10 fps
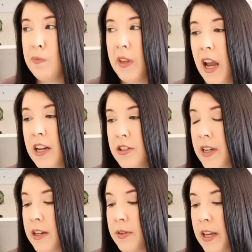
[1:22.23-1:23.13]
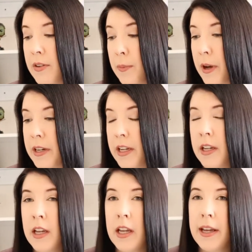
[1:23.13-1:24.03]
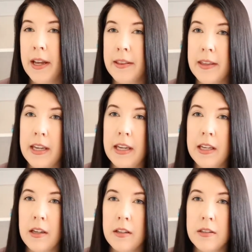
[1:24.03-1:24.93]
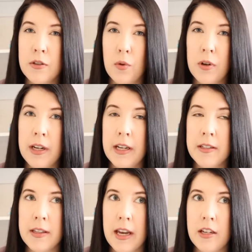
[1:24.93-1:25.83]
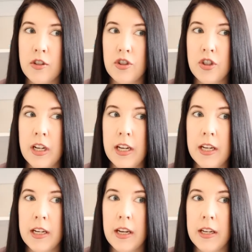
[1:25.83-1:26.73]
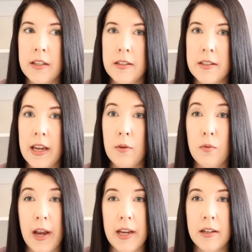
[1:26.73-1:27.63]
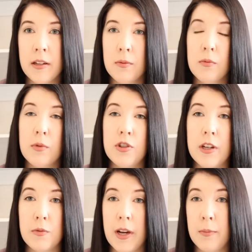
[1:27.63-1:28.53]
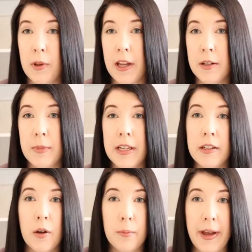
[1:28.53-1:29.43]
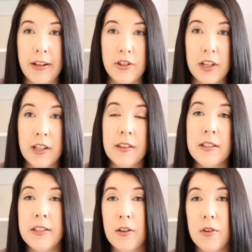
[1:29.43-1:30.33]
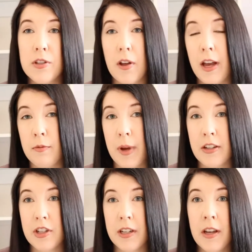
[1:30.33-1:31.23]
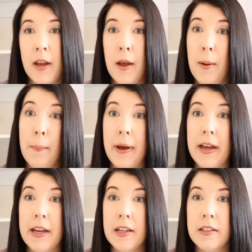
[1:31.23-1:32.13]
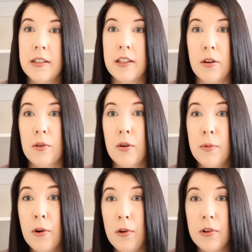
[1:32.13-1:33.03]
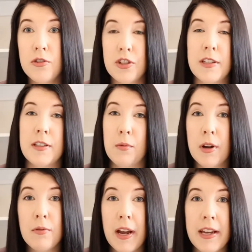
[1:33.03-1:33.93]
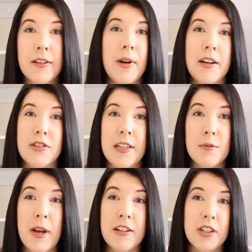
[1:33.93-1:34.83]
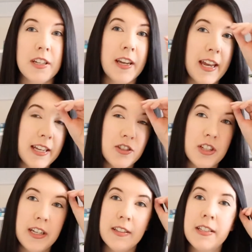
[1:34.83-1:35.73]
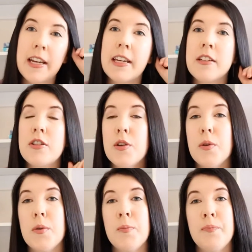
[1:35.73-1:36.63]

I just kind of gave up on it. The story is that she is a red. She has red blood, meaning no magic. The silvers all have magic. But, lo and behold, she's the one red who actually has magic, and she gets taken to